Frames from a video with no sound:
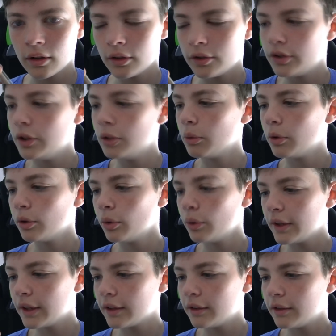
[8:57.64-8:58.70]
Do you want all
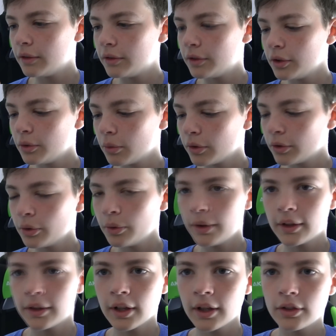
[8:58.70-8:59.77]
the
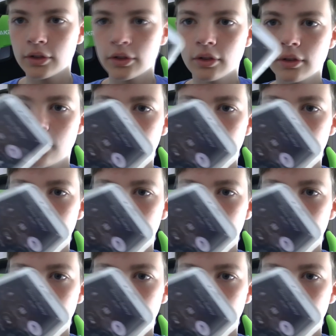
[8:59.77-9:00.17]
attention?